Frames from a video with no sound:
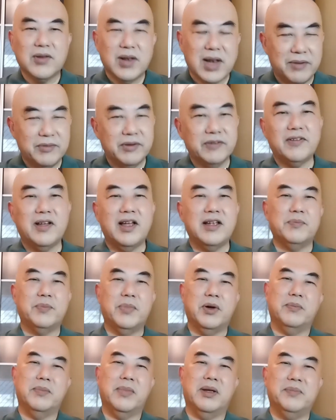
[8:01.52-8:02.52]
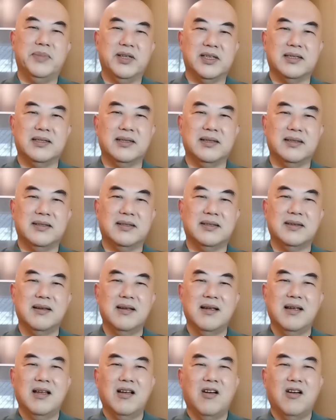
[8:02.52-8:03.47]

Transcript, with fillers: to clarify about my business,